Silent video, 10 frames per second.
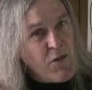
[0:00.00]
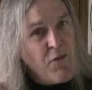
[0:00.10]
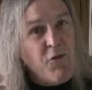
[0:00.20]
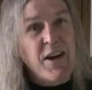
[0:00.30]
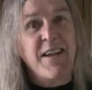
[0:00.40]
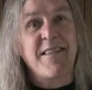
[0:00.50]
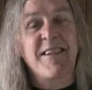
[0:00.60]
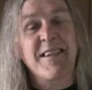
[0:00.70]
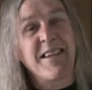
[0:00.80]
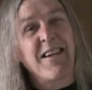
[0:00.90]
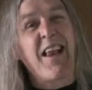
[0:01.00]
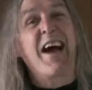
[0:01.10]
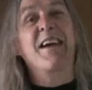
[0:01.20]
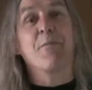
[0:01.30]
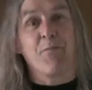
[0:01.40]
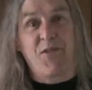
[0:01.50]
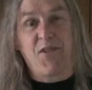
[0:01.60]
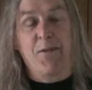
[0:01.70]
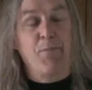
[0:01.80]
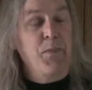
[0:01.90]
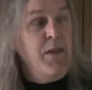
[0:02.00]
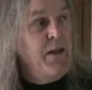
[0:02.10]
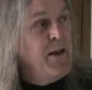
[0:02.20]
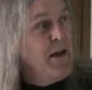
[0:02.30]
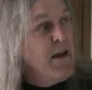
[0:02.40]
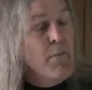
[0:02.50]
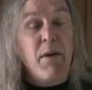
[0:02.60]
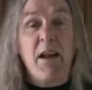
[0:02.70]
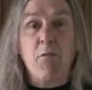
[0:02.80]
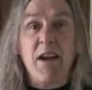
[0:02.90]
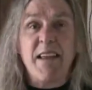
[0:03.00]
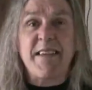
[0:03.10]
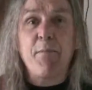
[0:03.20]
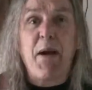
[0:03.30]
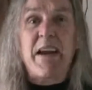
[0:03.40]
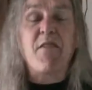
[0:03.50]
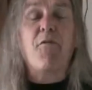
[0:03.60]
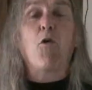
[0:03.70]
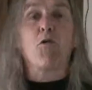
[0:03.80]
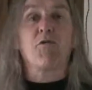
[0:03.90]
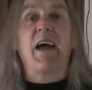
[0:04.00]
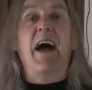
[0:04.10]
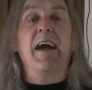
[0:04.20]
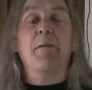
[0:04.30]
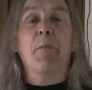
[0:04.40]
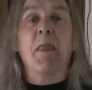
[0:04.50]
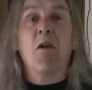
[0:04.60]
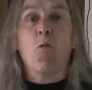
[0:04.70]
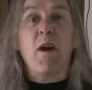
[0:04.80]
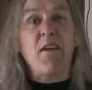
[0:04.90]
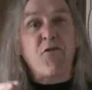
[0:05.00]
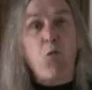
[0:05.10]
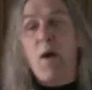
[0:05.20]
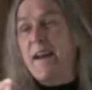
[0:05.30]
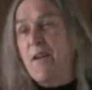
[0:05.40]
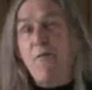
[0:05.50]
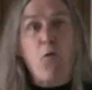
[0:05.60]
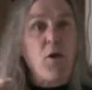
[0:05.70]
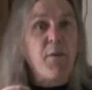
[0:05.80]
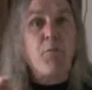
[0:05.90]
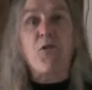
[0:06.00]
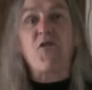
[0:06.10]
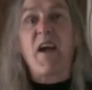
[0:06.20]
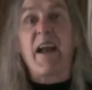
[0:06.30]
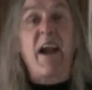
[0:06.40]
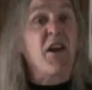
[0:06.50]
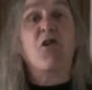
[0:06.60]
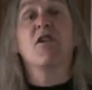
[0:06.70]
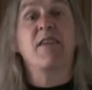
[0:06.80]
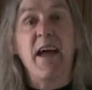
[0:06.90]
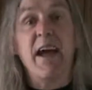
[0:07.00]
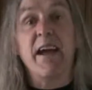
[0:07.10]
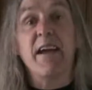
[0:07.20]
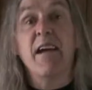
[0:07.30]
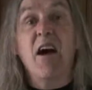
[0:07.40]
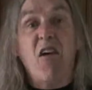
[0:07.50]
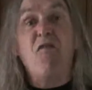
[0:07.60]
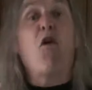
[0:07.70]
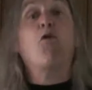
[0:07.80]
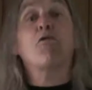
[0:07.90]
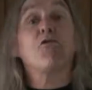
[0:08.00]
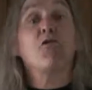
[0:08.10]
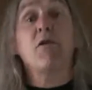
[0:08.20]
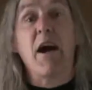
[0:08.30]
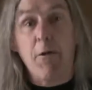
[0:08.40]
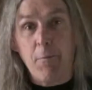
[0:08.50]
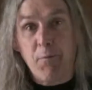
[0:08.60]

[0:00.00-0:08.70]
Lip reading: forgets these little items. But anyway, let's get back to vote or die. We have 20-40% on a good day of voter turnout.